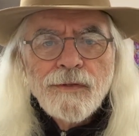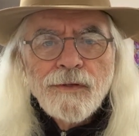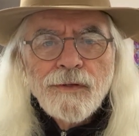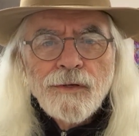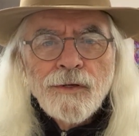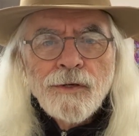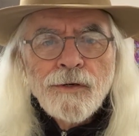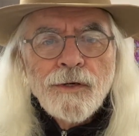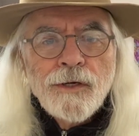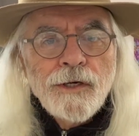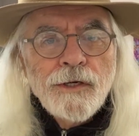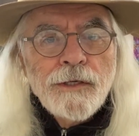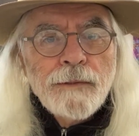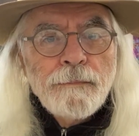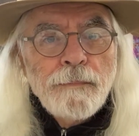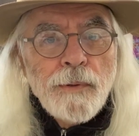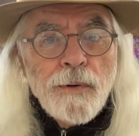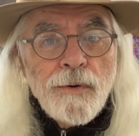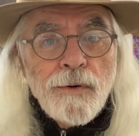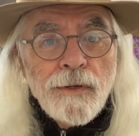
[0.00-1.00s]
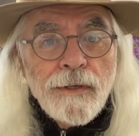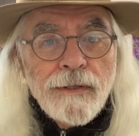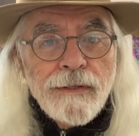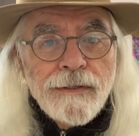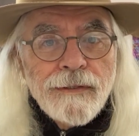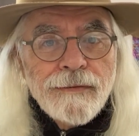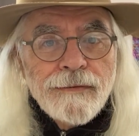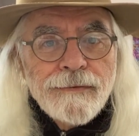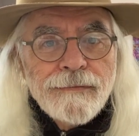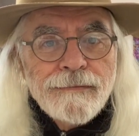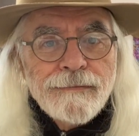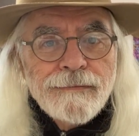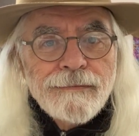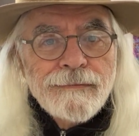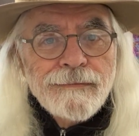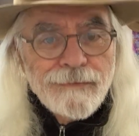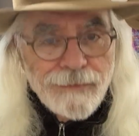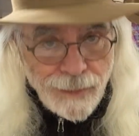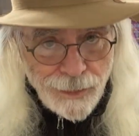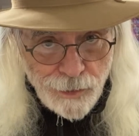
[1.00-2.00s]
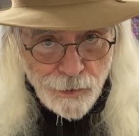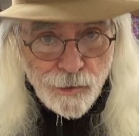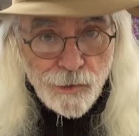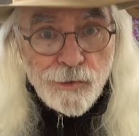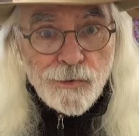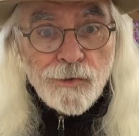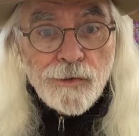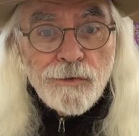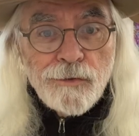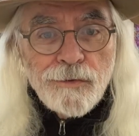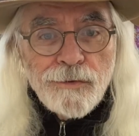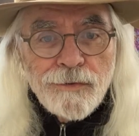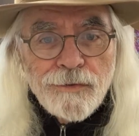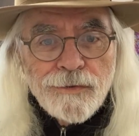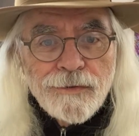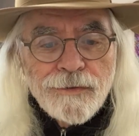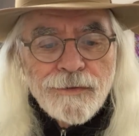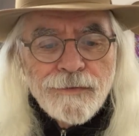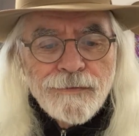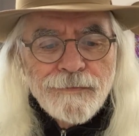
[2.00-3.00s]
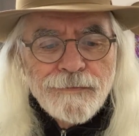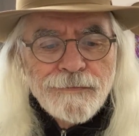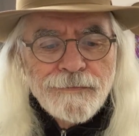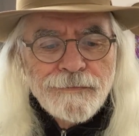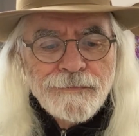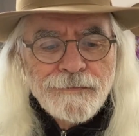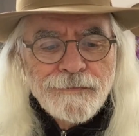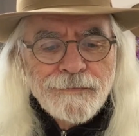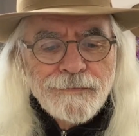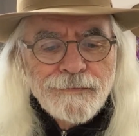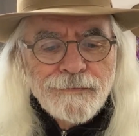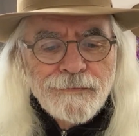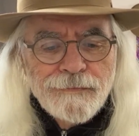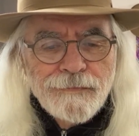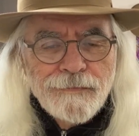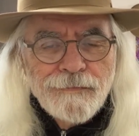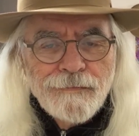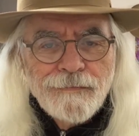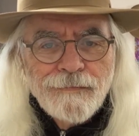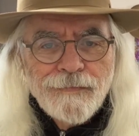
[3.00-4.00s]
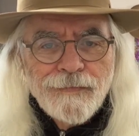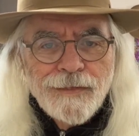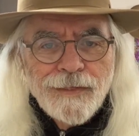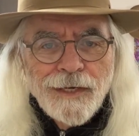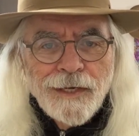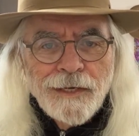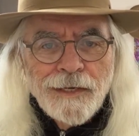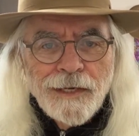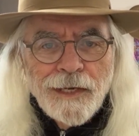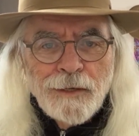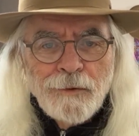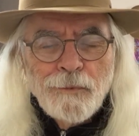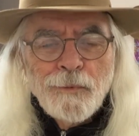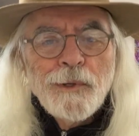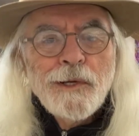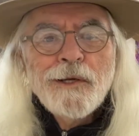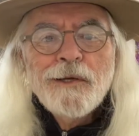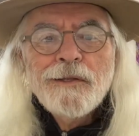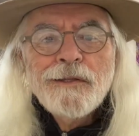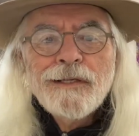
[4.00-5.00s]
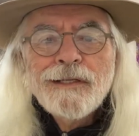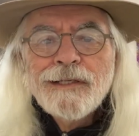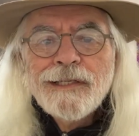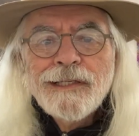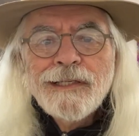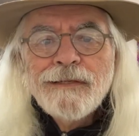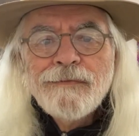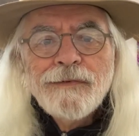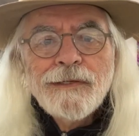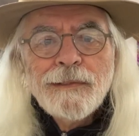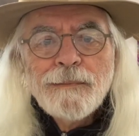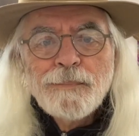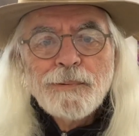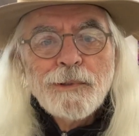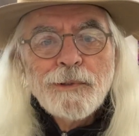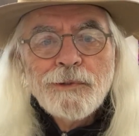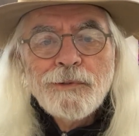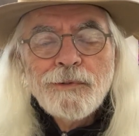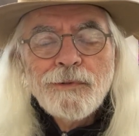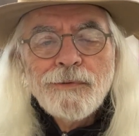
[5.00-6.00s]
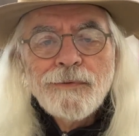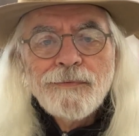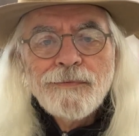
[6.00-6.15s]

You're a good boy, that's the truth, and we're the living proof